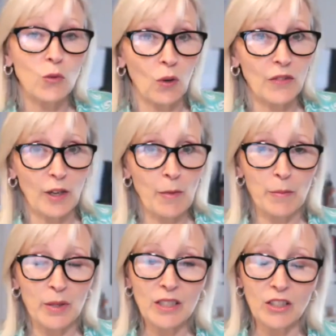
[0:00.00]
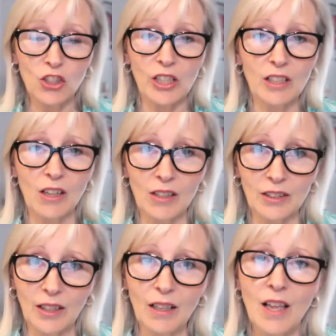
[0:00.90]
one of our members, Gina
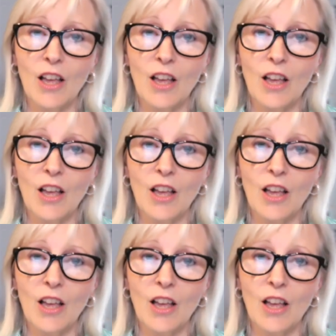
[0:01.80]
Gardner,